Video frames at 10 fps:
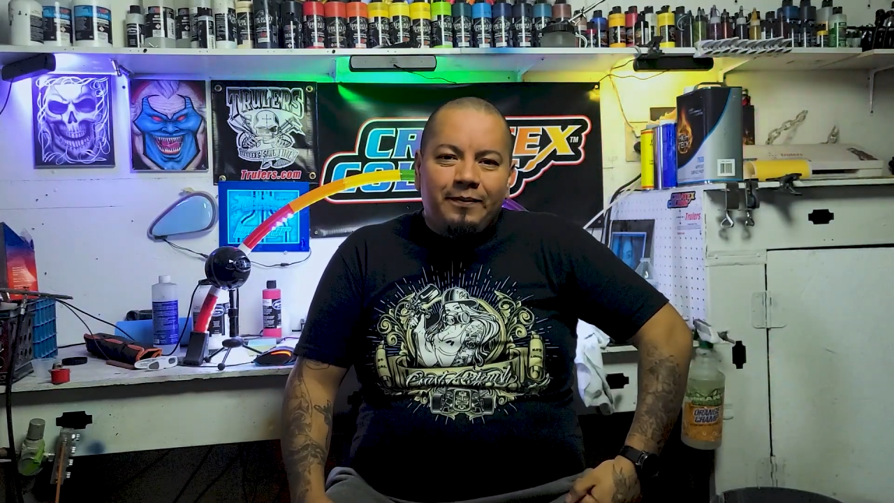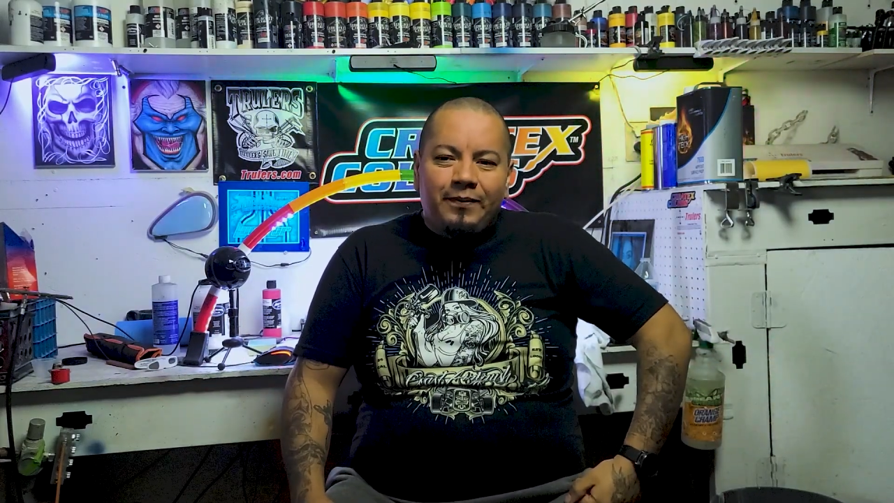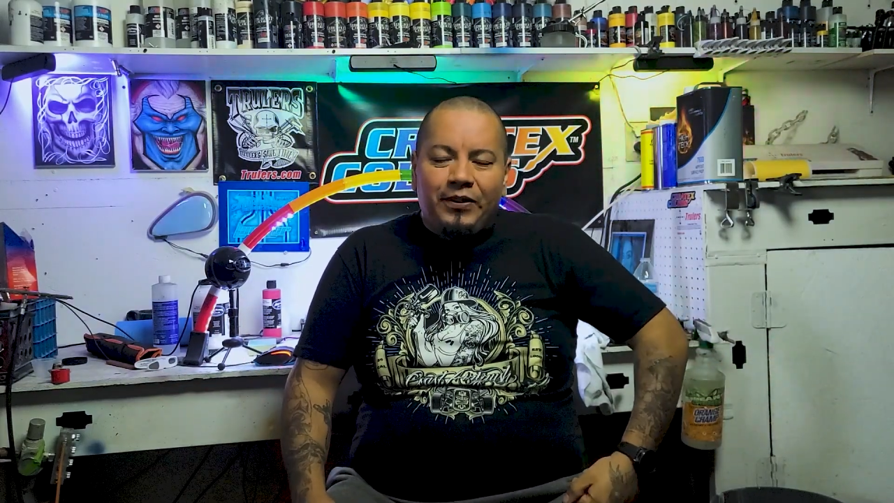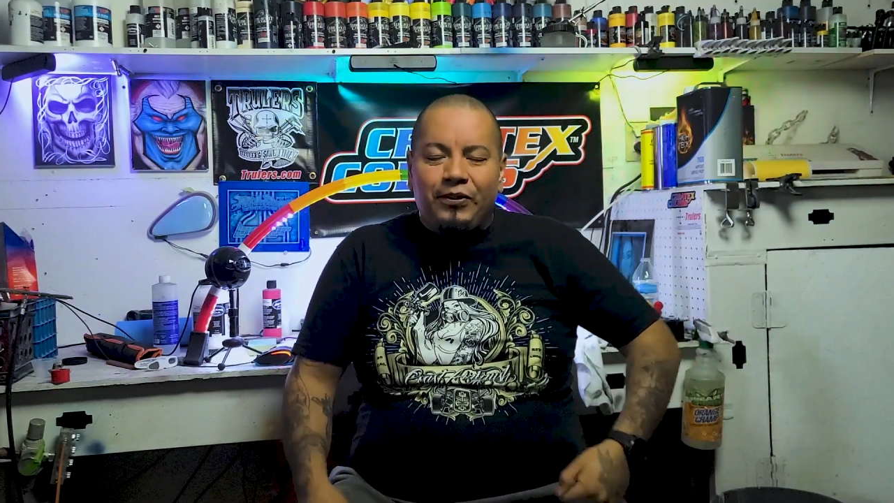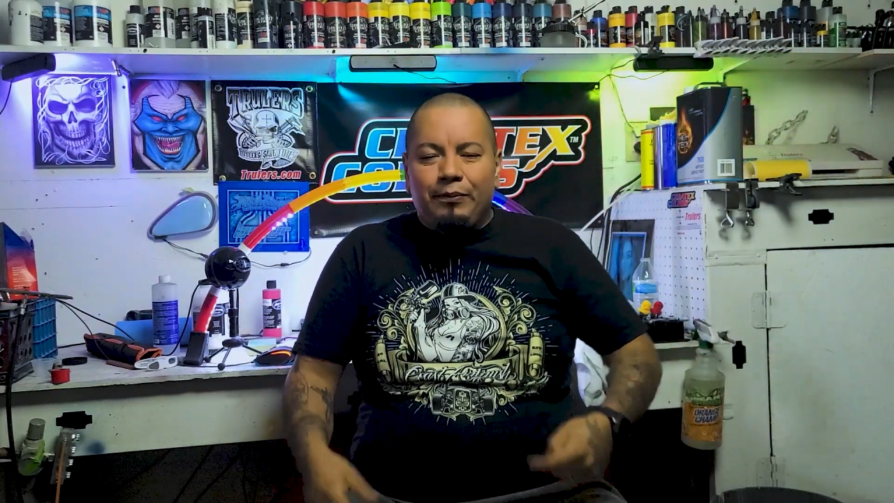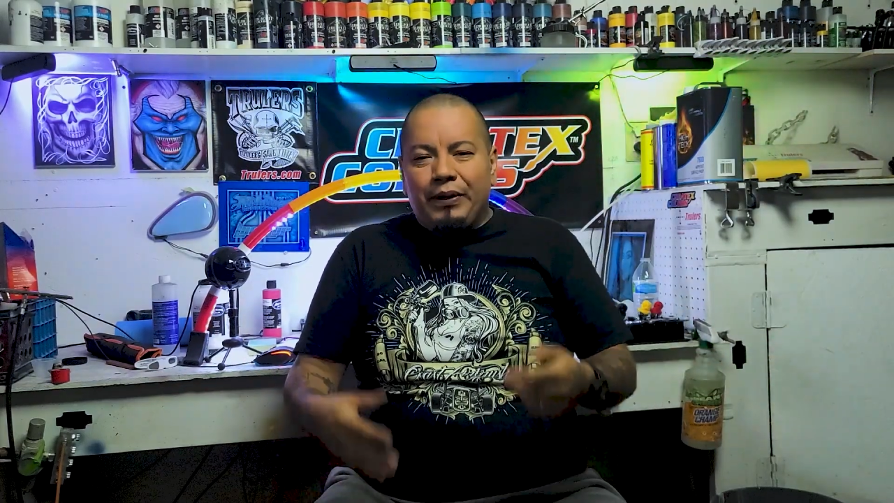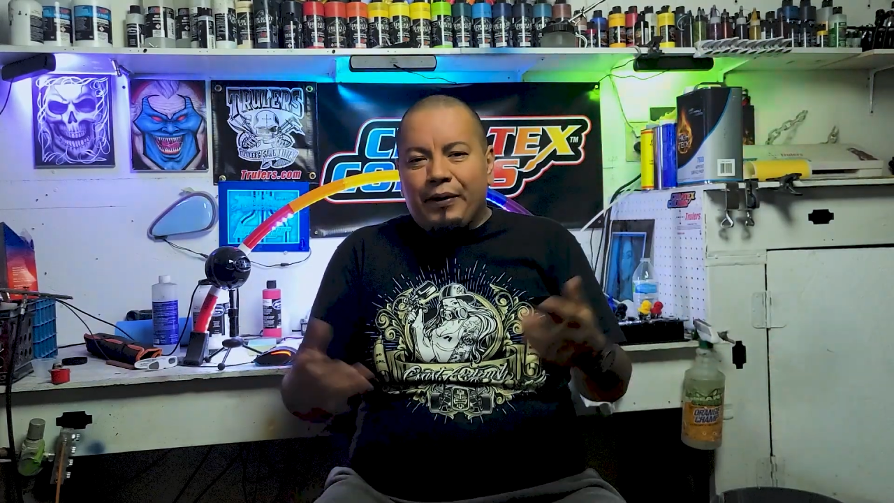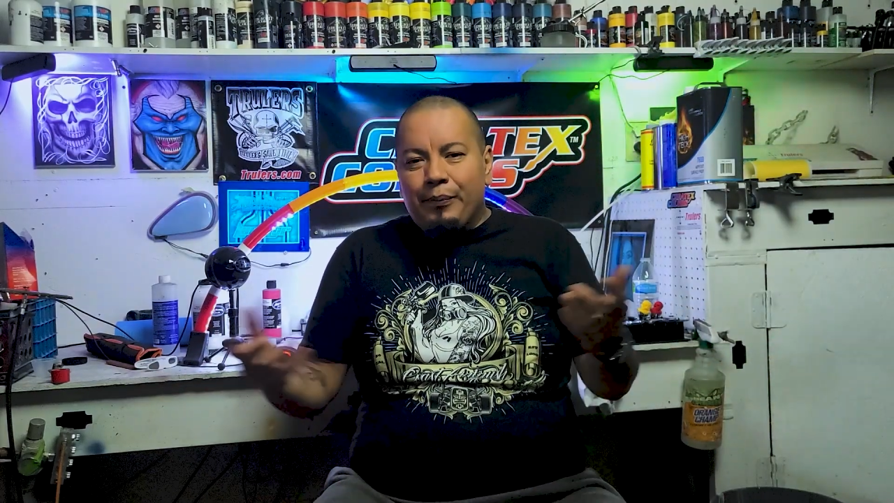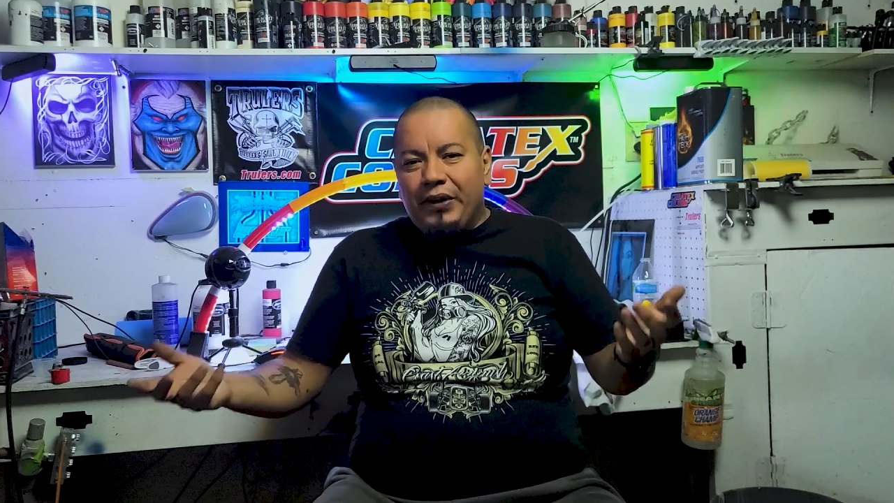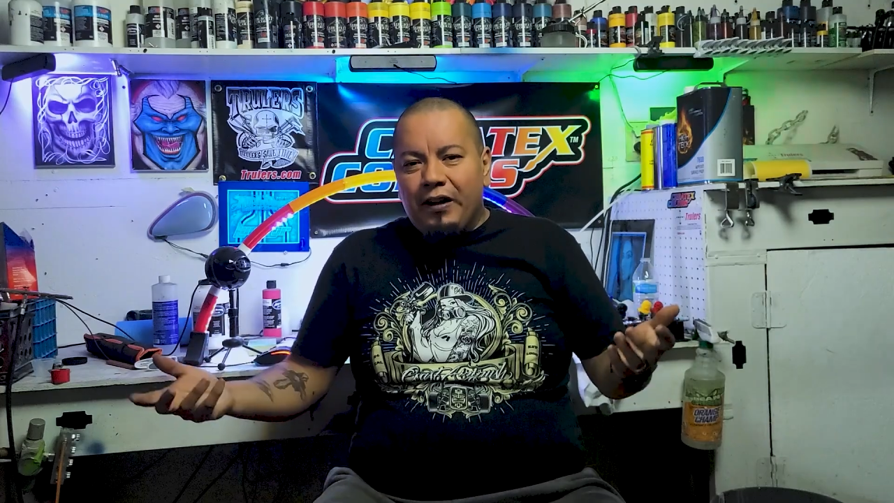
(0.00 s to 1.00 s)
You
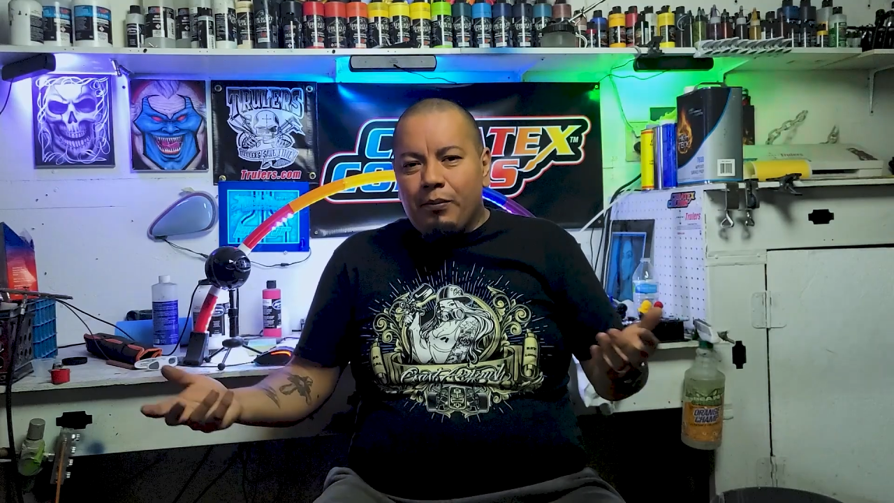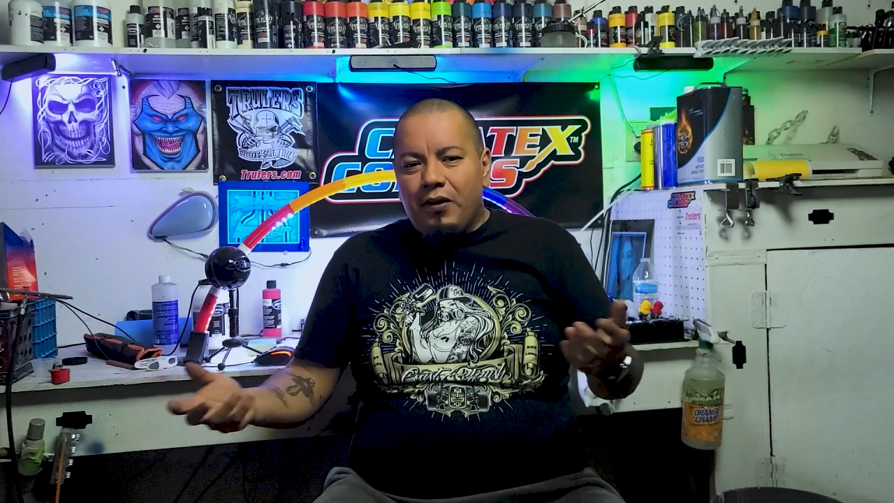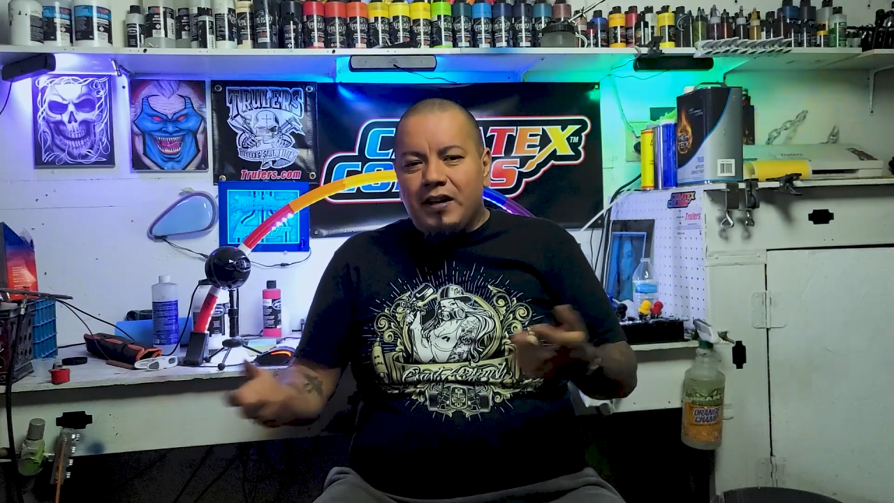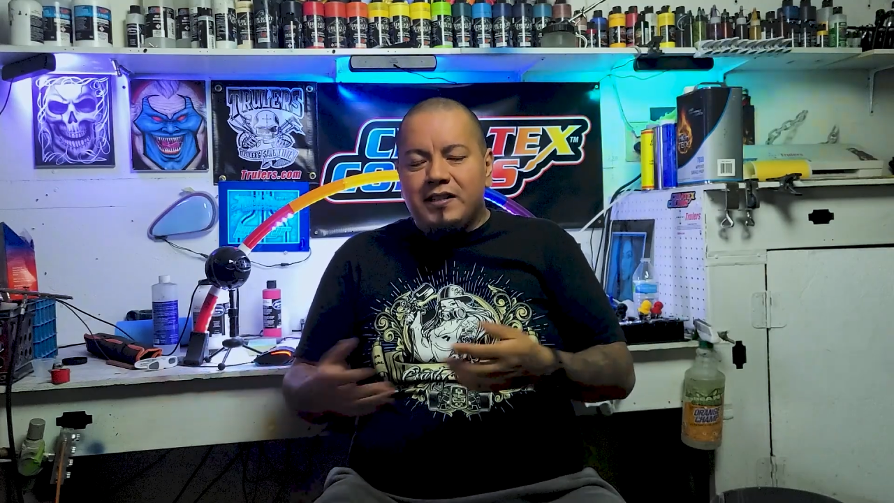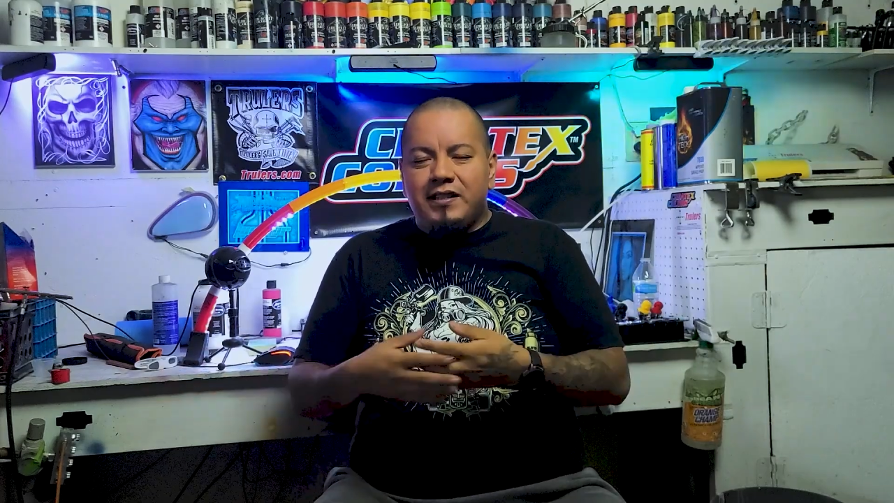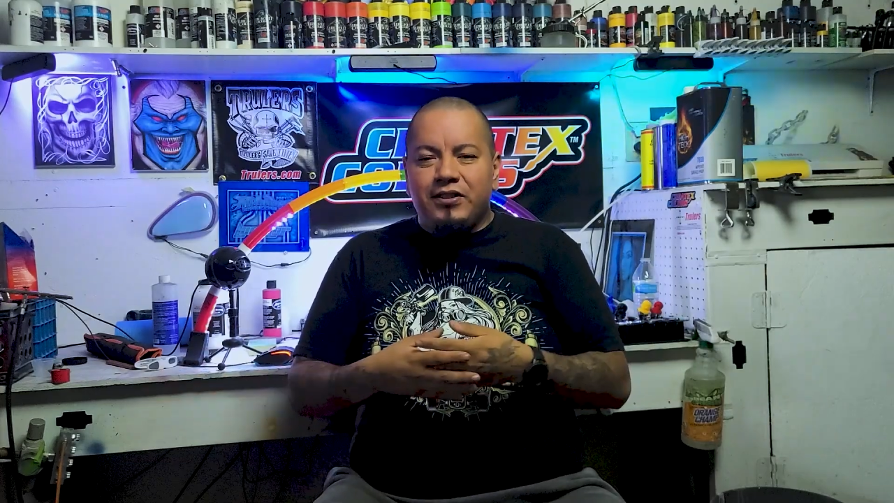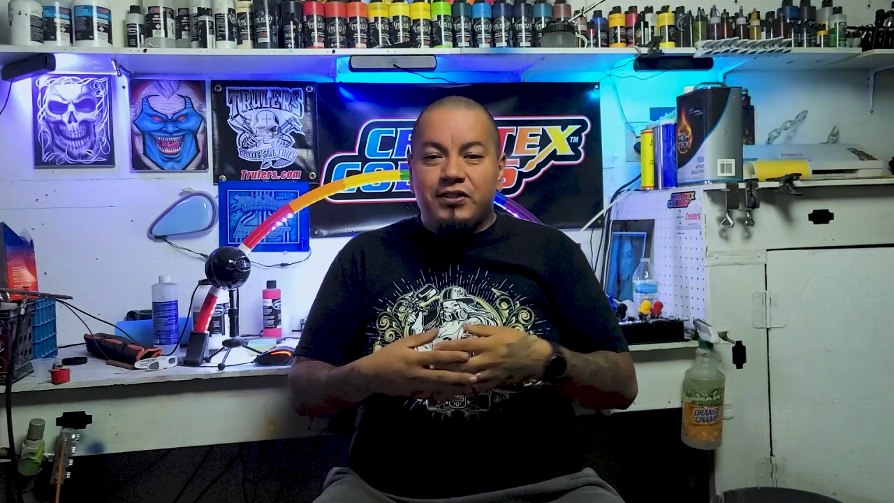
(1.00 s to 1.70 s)
pick up an airbrush,